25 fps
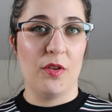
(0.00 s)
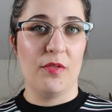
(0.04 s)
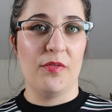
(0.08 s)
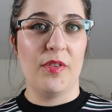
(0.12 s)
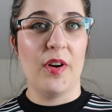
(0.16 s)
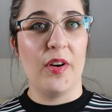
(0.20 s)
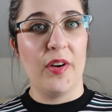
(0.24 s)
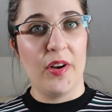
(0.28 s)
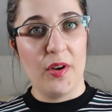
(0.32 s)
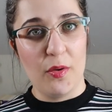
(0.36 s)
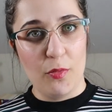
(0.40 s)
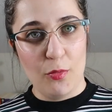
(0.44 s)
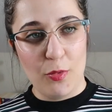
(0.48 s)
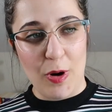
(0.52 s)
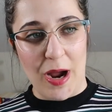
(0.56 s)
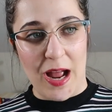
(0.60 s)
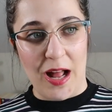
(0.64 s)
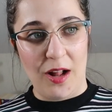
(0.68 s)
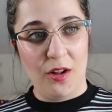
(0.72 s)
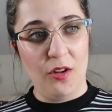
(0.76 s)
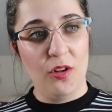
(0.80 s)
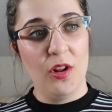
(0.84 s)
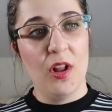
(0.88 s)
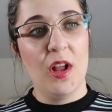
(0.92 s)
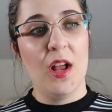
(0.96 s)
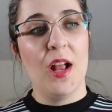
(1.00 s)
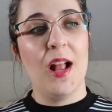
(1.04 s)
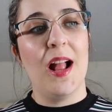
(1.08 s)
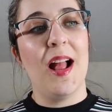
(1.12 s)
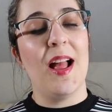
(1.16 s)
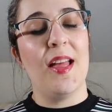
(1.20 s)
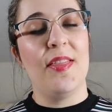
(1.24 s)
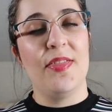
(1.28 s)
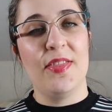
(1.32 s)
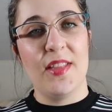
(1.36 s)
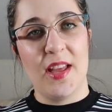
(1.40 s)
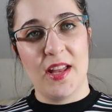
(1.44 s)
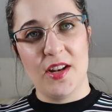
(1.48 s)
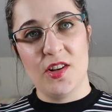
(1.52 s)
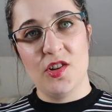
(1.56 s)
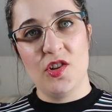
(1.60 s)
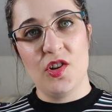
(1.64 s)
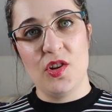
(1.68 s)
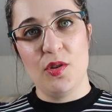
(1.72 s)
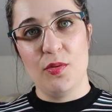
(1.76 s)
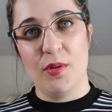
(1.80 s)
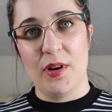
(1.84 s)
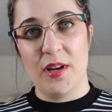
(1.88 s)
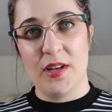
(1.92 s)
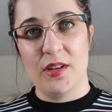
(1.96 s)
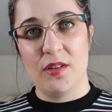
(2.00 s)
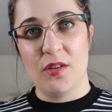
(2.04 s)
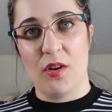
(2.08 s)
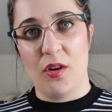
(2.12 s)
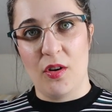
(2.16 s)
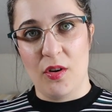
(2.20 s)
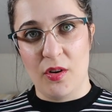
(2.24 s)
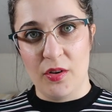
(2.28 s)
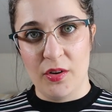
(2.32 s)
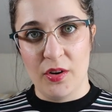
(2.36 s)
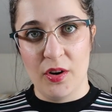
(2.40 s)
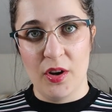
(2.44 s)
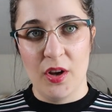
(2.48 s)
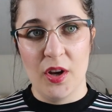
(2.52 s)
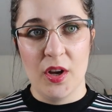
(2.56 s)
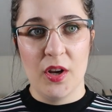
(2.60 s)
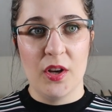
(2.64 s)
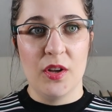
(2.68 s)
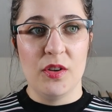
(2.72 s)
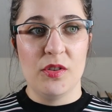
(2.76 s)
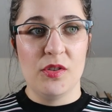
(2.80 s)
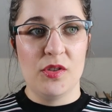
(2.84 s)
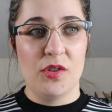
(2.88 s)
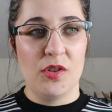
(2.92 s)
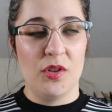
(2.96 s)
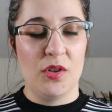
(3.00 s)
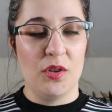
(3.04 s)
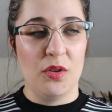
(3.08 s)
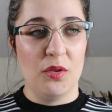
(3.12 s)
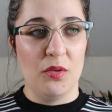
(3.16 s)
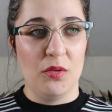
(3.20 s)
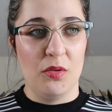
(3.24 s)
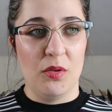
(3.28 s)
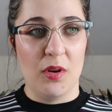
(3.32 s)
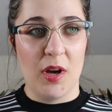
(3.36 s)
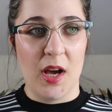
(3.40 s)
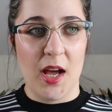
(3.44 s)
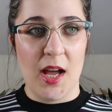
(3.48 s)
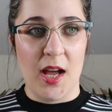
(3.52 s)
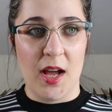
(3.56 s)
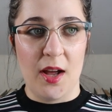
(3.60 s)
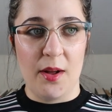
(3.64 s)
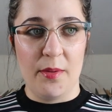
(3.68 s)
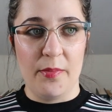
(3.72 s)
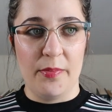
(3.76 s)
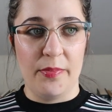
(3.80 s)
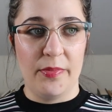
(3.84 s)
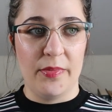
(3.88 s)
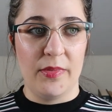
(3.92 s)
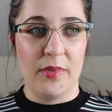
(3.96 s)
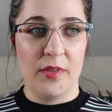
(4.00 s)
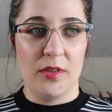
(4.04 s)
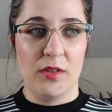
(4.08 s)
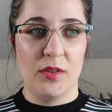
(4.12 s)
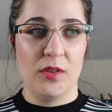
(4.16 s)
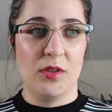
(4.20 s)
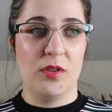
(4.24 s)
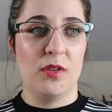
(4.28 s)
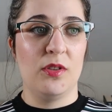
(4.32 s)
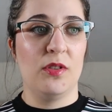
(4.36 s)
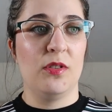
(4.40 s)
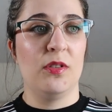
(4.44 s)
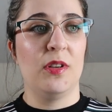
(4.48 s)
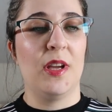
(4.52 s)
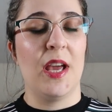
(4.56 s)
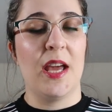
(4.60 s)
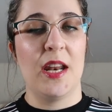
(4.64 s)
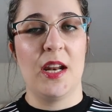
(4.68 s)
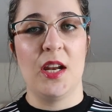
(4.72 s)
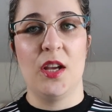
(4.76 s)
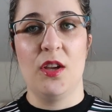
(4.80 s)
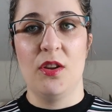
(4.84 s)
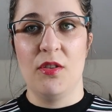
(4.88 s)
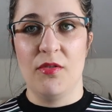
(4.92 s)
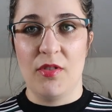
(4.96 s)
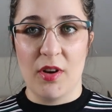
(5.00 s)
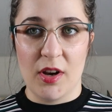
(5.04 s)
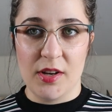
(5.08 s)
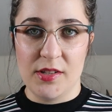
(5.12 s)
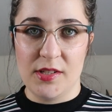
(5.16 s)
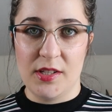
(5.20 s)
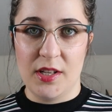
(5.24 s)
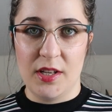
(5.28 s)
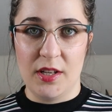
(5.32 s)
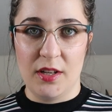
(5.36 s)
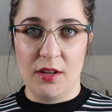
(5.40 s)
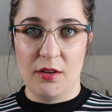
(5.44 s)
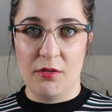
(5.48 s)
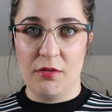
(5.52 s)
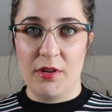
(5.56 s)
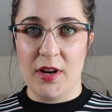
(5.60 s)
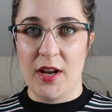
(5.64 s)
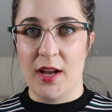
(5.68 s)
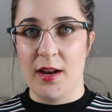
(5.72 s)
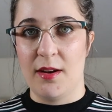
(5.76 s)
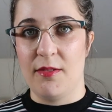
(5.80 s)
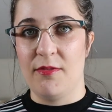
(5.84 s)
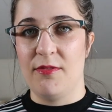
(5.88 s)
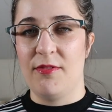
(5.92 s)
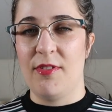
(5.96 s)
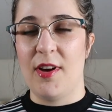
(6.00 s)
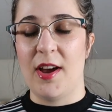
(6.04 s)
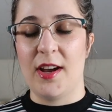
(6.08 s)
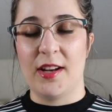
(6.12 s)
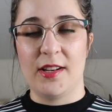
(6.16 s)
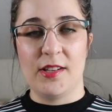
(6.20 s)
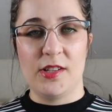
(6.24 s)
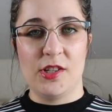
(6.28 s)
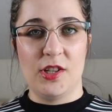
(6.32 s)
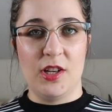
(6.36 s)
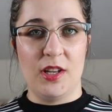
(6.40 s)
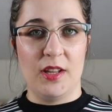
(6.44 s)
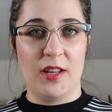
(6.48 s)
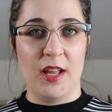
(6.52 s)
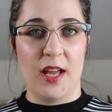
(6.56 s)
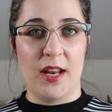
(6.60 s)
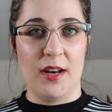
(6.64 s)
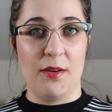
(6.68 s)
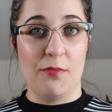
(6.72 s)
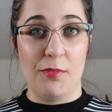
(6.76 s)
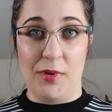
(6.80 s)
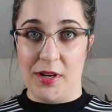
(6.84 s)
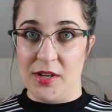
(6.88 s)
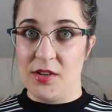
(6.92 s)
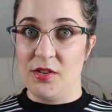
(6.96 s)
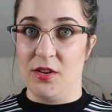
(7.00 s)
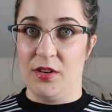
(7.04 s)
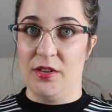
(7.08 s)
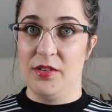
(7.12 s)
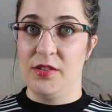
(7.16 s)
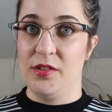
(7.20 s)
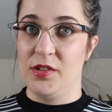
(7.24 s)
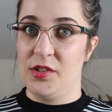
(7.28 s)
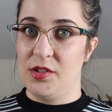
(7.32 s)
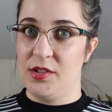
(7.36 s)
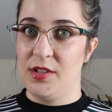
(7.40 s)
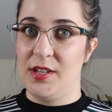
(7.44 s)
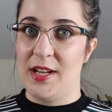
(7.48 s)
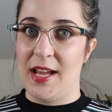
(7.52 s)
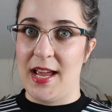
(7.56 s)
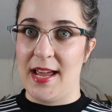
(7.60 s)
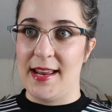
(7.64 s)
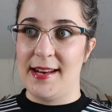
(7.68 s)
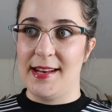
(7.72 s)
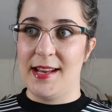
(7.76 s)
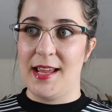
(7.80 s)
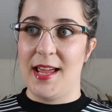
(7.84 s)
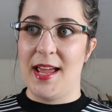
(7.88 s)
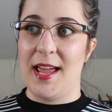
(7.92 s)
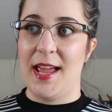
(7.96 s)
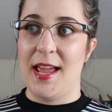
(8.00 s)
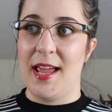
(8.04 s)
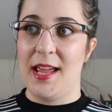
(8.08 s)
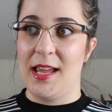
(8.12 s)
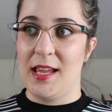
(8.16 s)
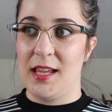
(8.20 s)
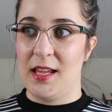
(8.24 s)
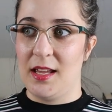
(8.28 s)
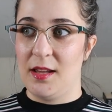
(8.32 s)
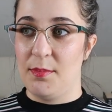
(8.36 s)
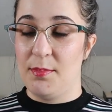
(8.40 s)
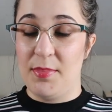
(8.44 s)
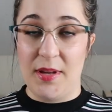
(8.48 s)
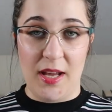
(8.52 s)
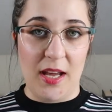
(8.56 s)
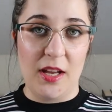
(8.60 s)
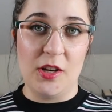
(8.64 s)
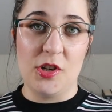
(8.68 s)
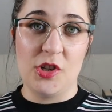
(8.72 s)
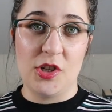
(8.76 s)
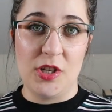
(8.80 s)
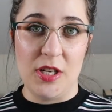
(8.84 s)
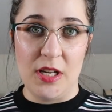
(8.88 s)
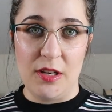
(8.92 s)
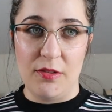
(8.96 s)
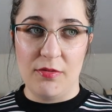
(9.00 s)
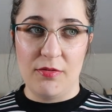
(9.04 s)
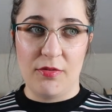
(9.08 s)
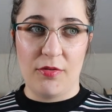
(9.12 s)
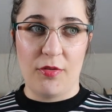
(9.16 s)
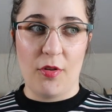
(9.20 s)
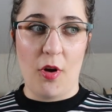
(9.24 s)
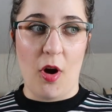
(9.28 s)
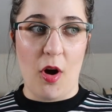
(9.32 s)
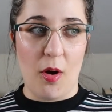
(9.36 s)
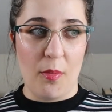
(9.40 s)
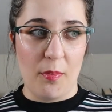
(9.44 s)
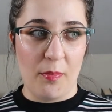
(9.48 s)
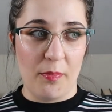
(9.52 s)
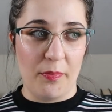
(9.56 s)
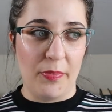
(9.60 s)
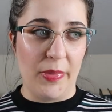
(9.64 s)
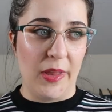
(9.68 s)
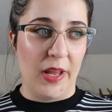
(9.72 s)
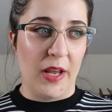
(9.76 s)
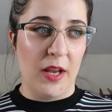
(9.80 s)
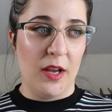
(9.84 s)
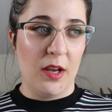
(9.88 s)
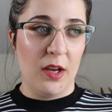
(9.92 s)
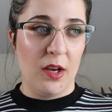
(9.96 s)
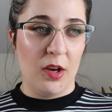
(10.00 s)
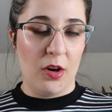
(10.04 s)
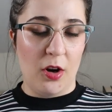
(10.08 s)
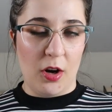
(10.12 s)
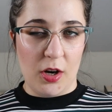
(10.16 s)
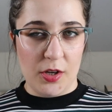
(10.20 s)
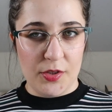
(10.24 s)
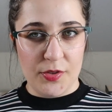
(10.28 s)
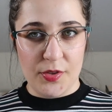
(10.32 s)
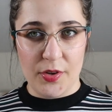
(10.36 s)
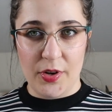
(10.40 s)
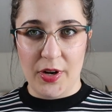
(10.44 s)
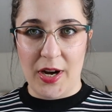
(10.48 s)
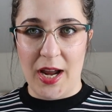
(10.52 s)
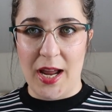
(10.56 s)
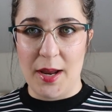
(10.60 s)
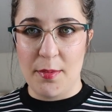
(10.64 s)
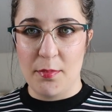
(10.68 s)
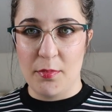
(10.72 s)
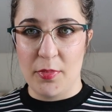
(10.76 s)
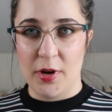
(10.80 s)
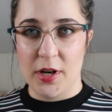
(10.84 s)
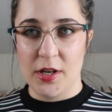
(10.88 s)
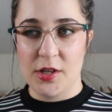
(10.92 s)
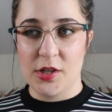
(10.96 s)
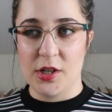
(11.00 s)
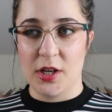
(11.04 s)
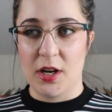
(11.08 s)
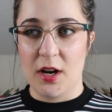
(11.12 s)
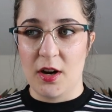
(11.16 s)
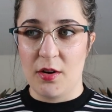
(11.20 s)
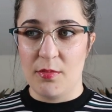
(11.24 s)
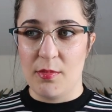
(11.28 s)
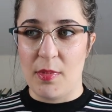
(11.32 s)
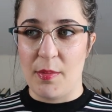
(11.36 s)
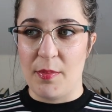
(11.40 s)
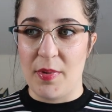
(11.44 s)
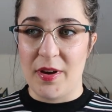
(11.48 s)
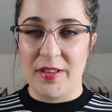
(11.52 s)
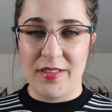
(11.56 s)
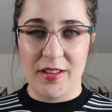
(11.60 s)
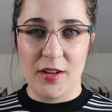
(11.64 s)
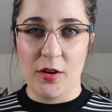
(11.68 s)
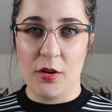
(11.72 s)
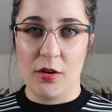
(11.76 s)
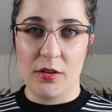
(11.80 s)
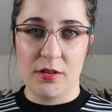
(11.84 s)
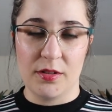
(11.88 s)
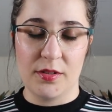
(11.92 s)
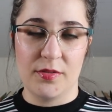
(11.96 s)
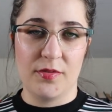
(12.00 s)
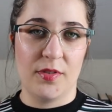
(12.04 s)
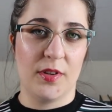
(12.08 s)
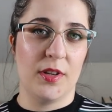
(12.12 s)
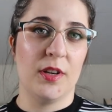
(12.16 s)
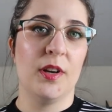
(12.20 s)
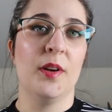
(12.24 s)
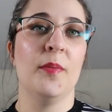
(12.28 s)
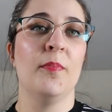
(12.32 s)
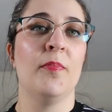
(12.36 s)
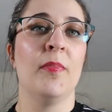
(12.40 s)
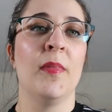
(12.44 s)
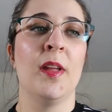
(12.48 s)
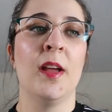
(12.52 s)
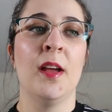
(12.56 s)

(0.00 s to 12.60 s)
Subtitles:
not very well. And then she went on to get a university degree, and in fact she then went on to get a PhD from Oxford or Cambridge, I can't remember, I think Oxford.